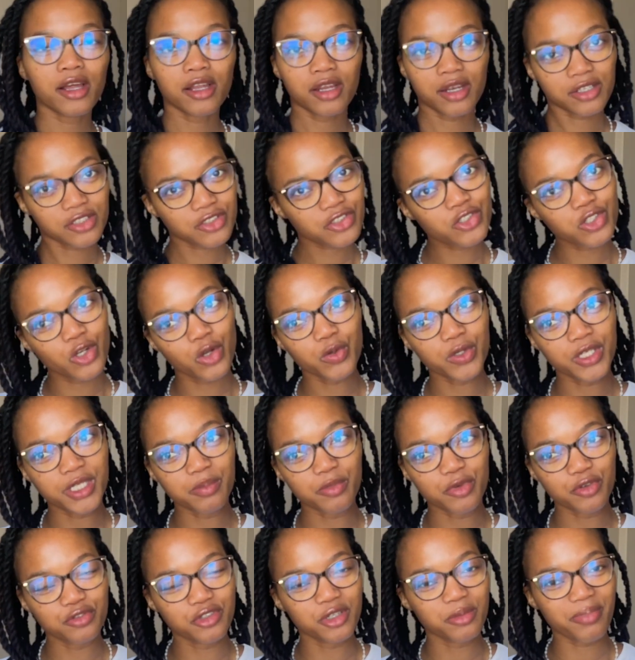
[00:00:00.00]
slowly
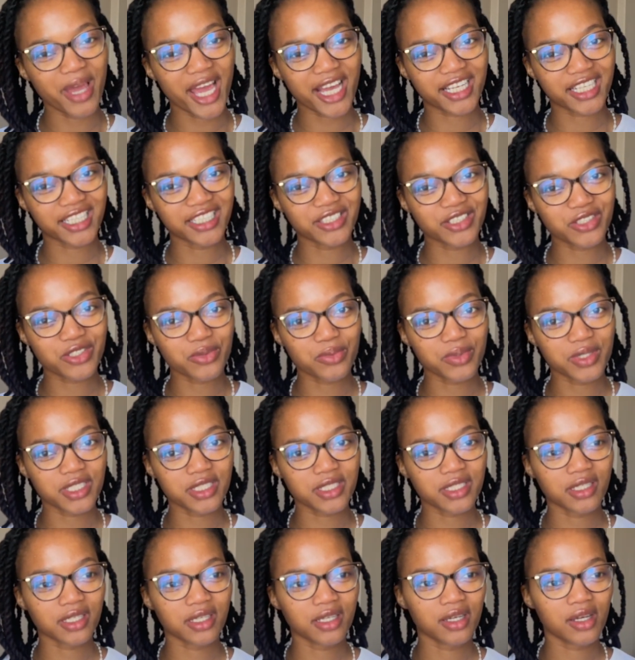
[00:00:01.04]
moving back into
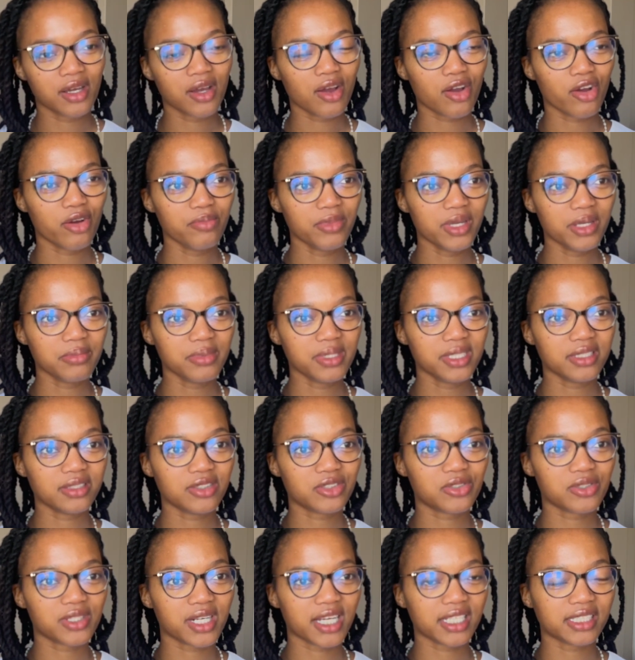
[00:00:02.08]
it. Or maybe
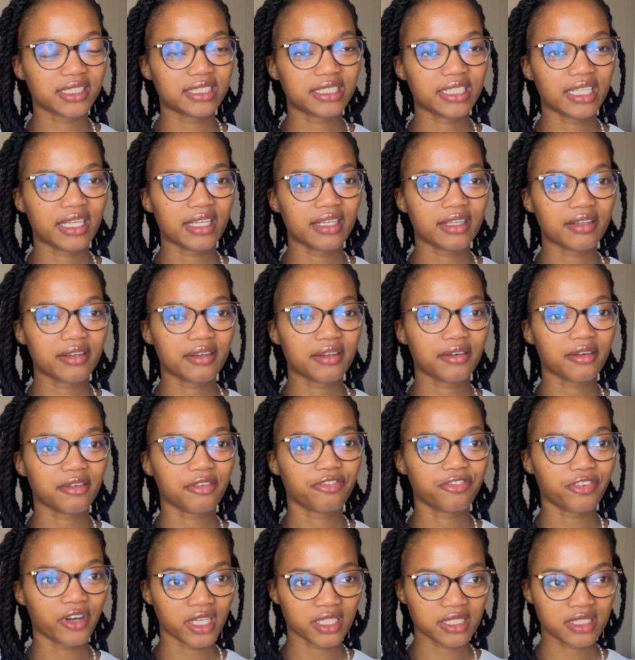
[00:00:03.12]
should I say
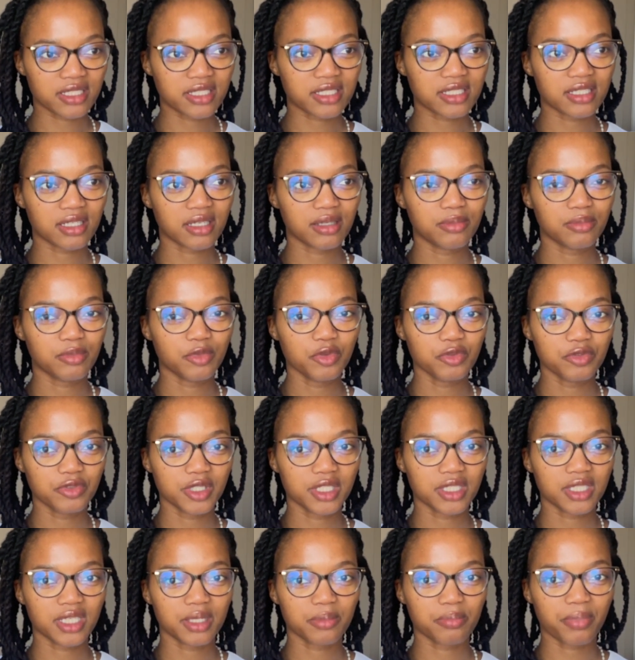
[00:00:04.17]
fast
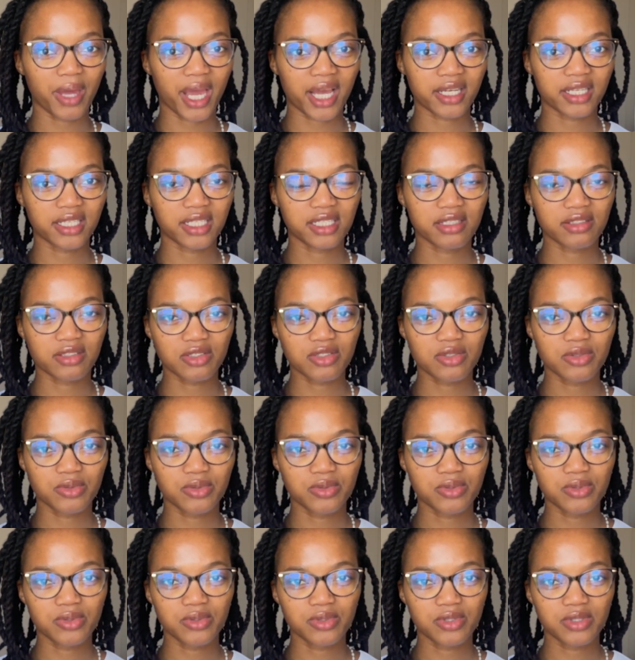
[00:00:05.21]
moving back into
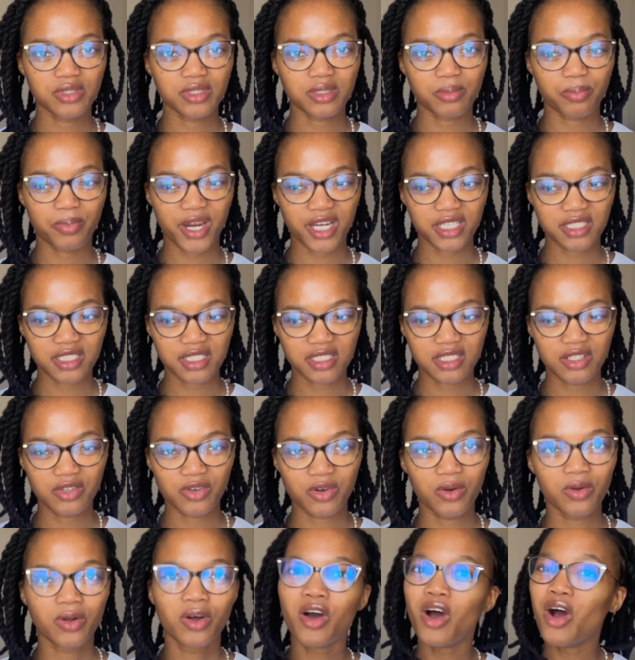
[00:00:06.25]
the practicing
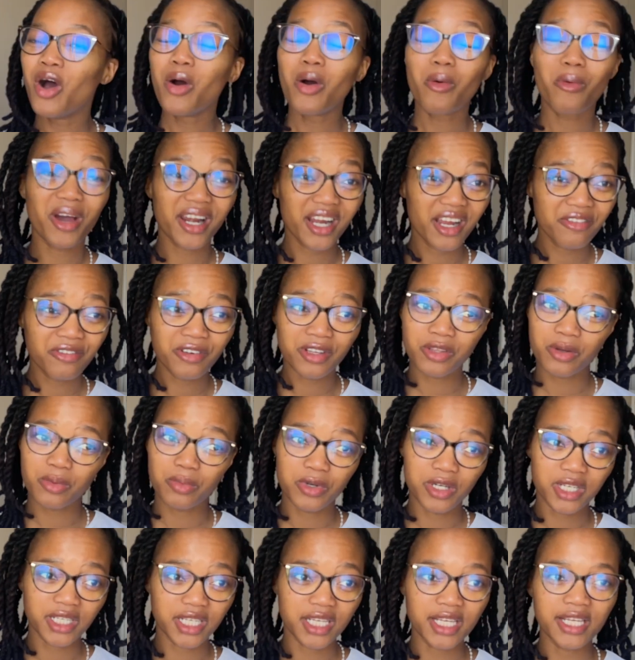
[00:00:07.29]
role, whatever the
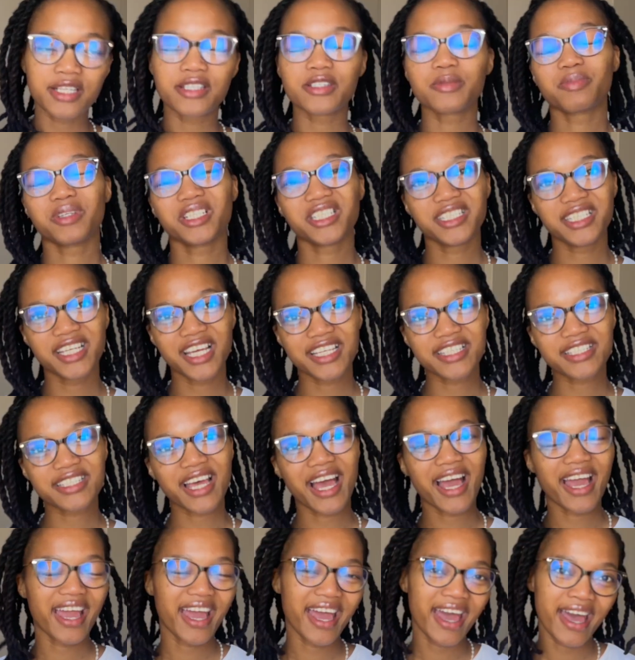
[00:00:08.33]
word is. But yes,
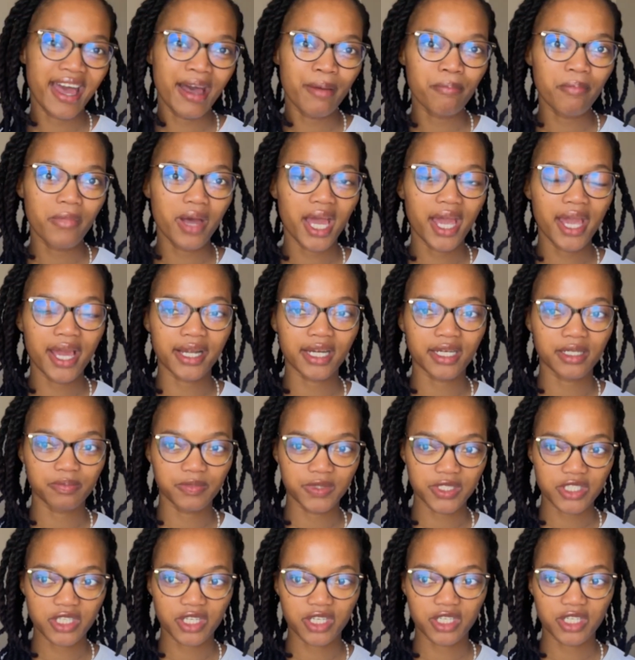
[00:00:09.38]
I am an admitted